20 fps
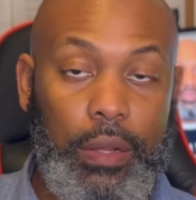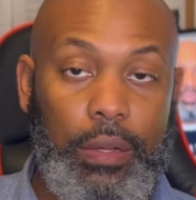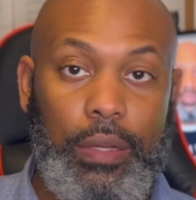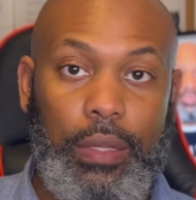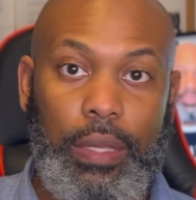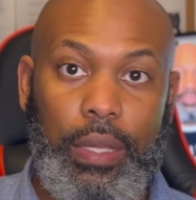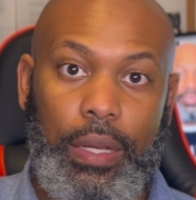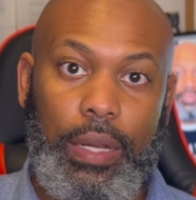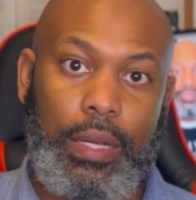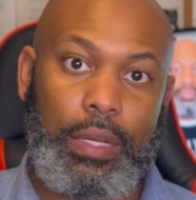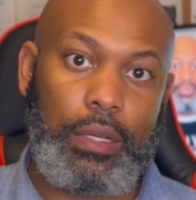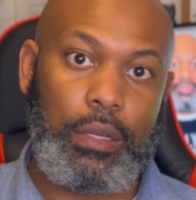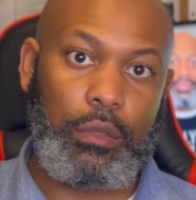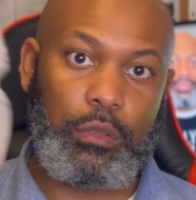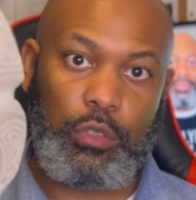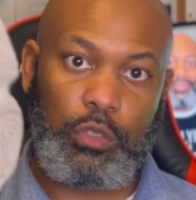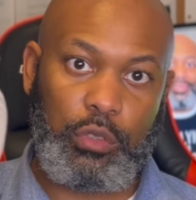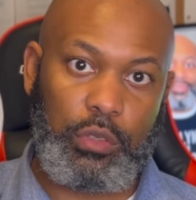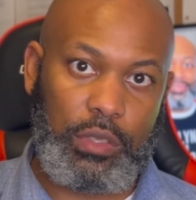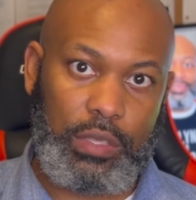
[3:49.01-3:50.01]
And again, I did go
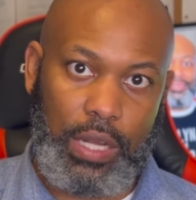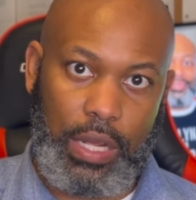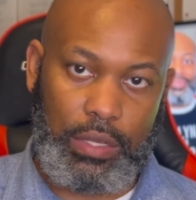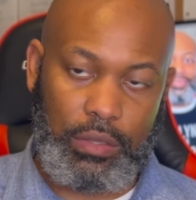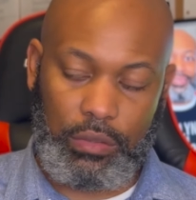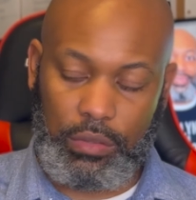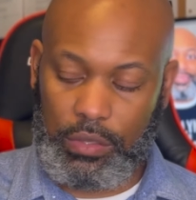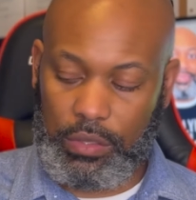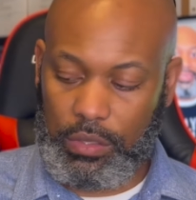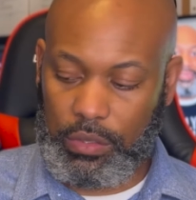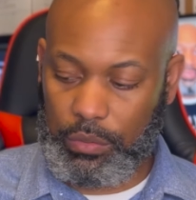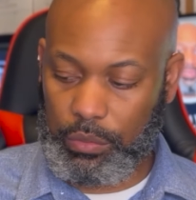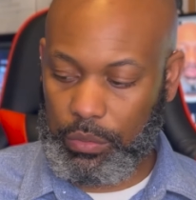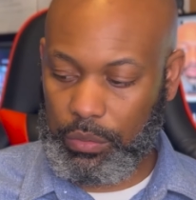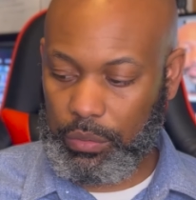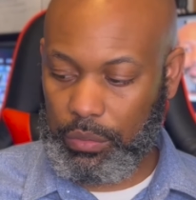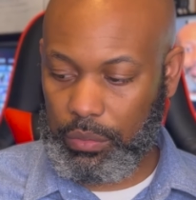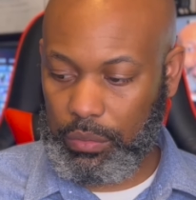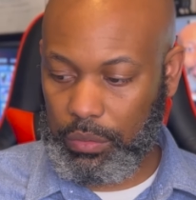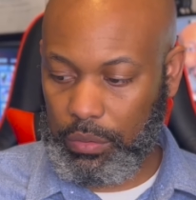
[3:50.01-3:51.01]
true to size on this. This
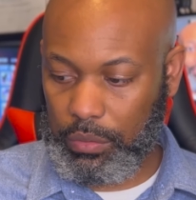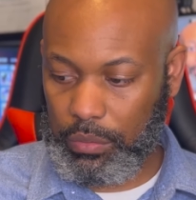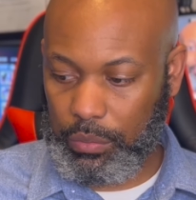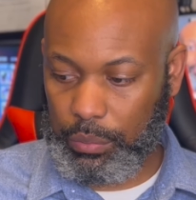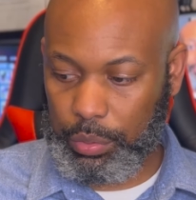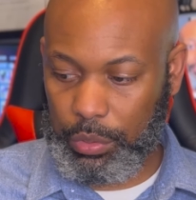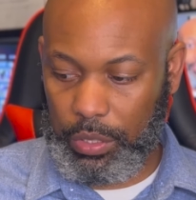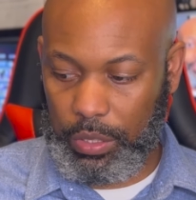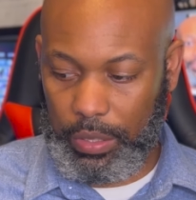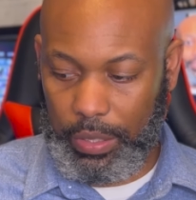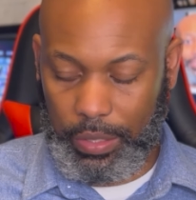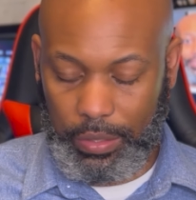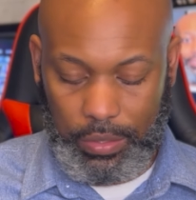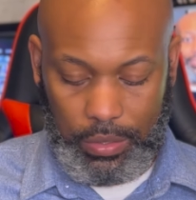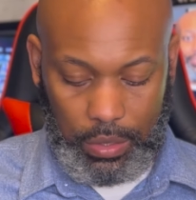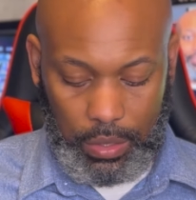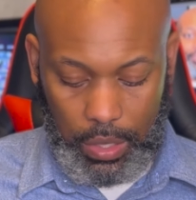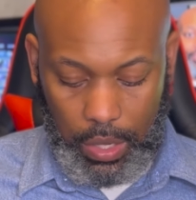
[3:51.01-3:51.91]
was this was pretty nice.